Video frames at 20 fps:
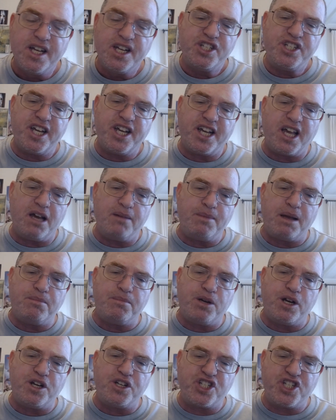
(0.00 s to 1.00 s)
Check out my
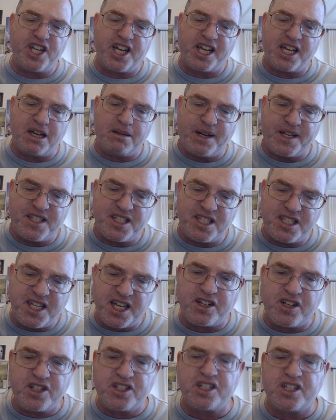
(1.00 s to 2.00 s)
merch, check out my
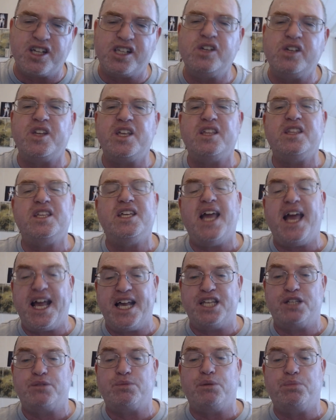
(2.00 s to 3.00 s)
stickers, including the
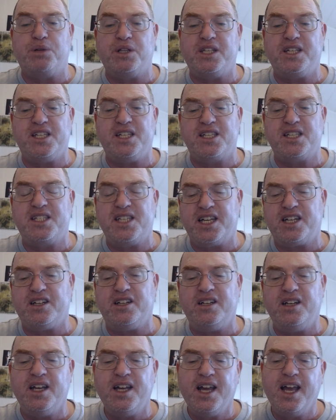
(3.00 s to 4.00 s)
Hasbro Police
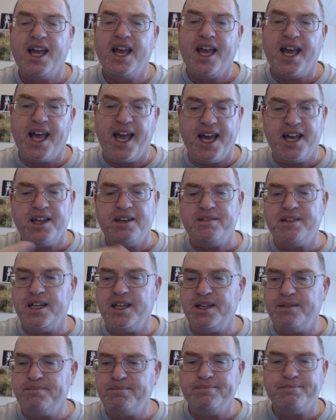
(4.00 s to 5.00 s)
sticker, and
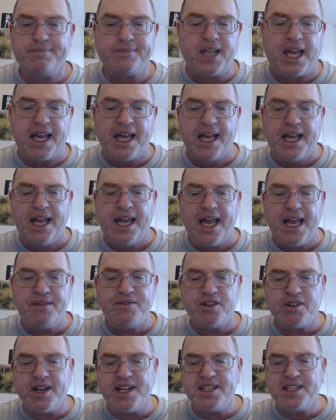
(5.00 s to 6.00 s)
um, have
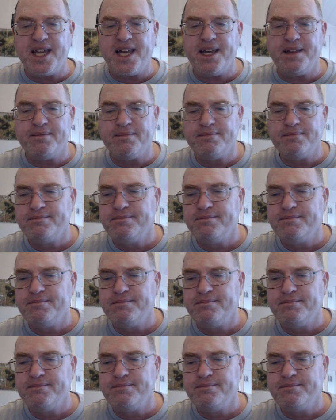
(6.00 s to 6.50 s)
a great day.